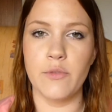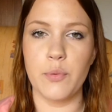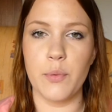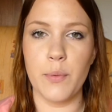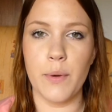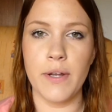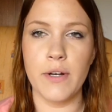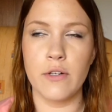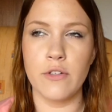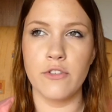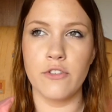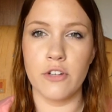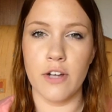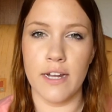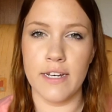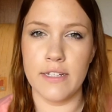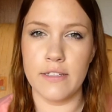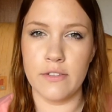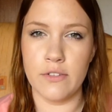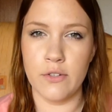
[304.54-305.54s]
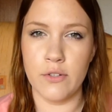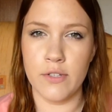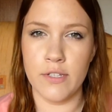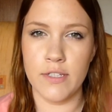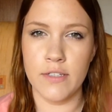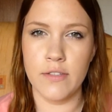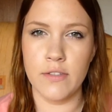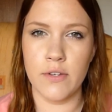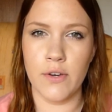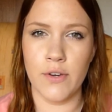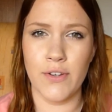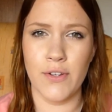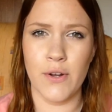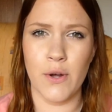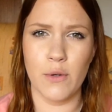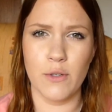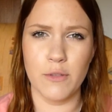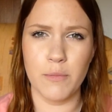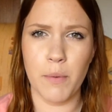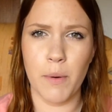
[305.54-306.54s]
we went on Chinese New Year, so, you
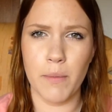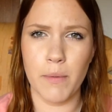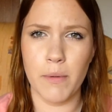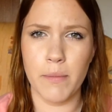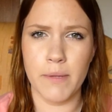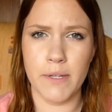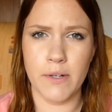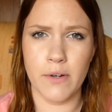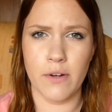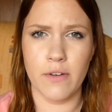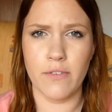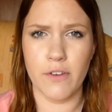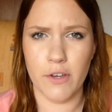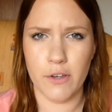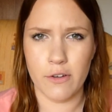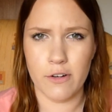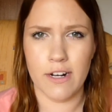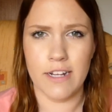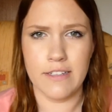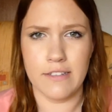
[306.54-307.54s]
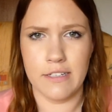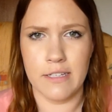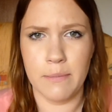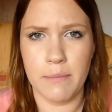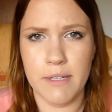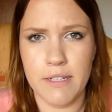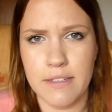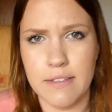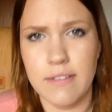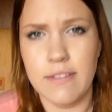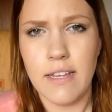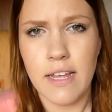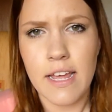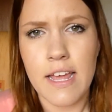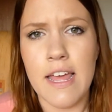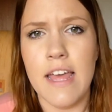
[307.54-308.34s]
know, it was probably not a very good idea because